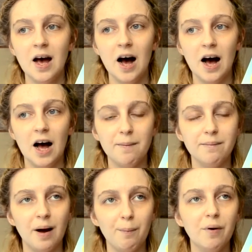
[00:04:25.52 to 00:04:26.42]
And
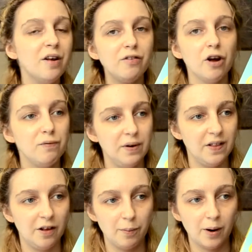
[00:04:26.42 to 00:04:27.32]
when I started reading
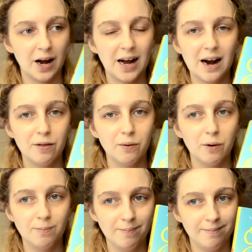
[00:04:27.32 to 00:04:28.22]
this book, I kind of thought,